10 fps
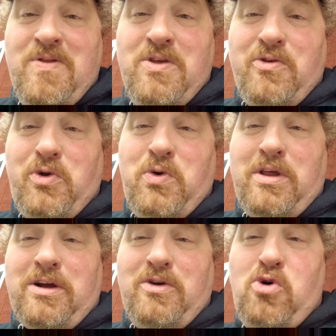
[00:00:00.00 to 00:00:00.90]
So do
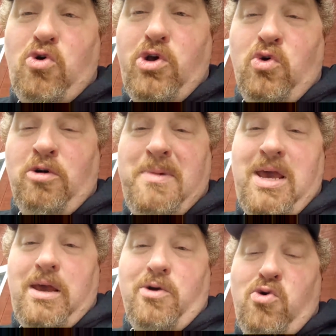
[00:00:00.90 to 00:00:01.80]
another. Who? You or
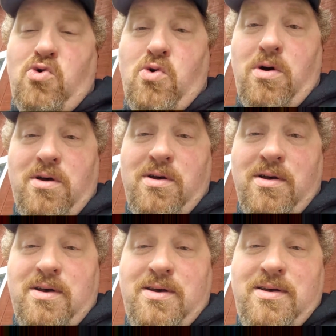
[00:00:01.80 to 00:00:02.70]
me? Or who?
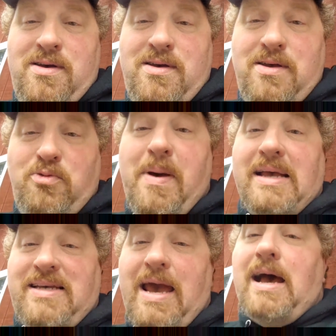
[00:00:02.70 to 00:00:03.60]
You
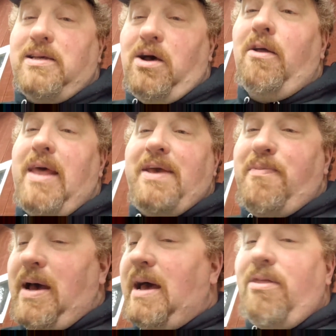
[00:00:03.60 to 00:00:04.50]
passed gas. Oh, thanks.
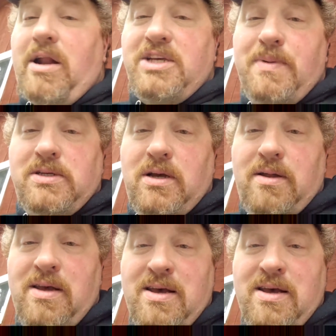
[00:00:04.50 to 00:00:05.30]
I thought I smelled something.